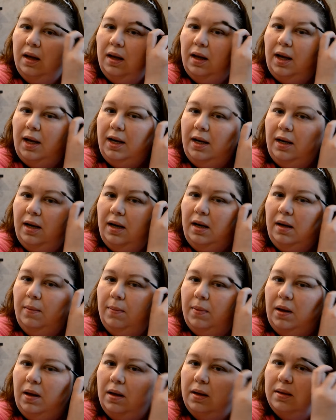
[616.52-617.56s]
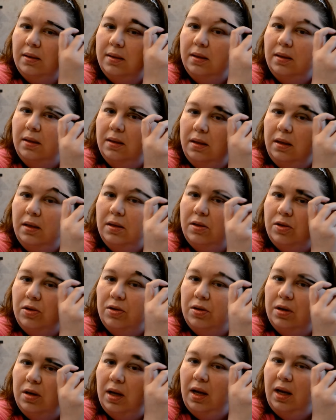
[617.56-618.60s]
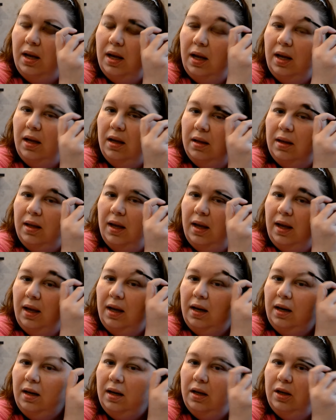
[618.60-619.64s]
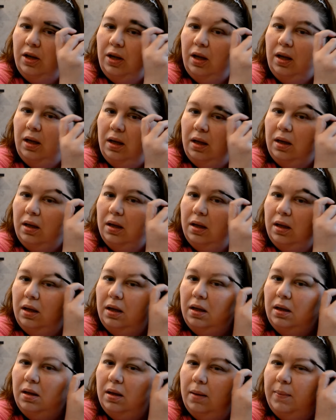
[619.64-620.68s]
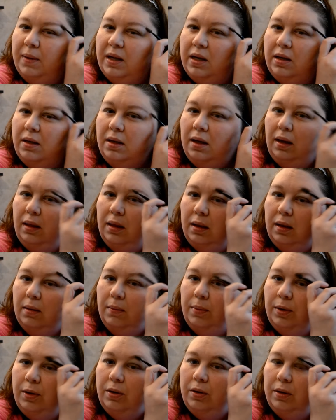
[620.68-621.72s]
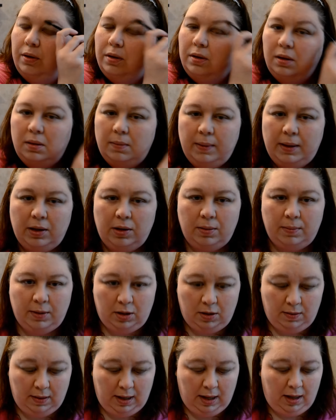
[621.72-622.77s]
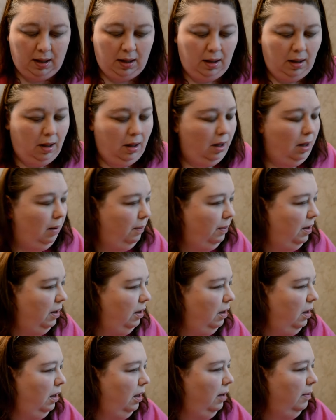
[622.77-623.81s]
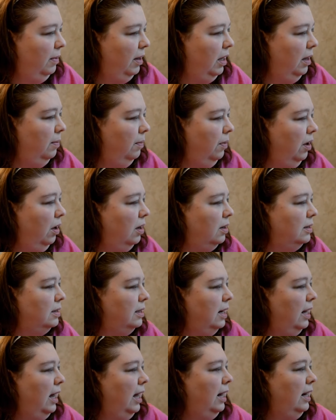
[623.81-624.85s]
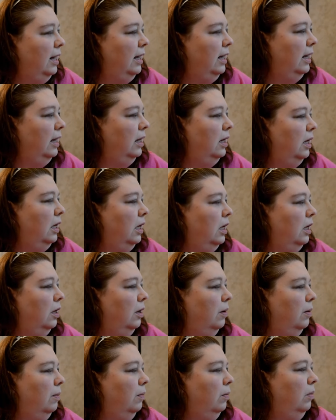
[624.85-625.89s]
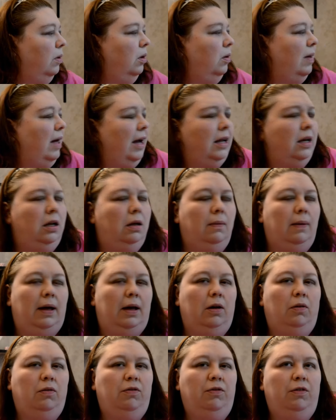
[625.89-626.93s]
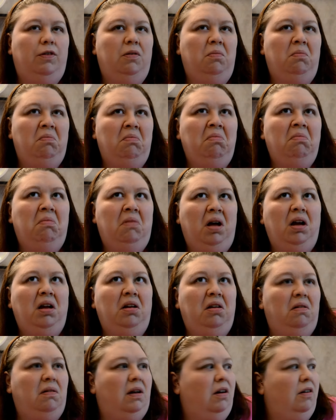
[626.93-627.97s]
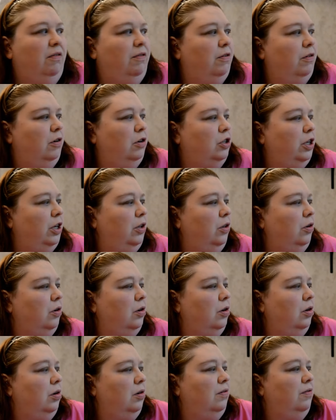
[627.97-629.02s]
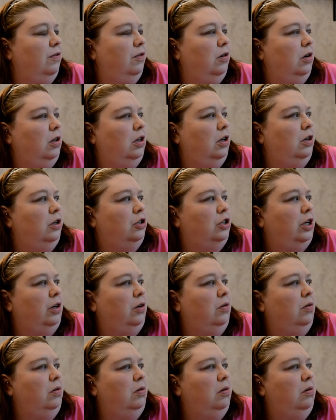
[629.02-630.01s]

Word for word: I did an unboxing yesterday. I ain't got that edited yet. Uh, I may take the computer into the bedroom and do that. But in my unboxing, I did, um, well, I can do e.l.f. I can do e.l.f. for a or for a clear gel.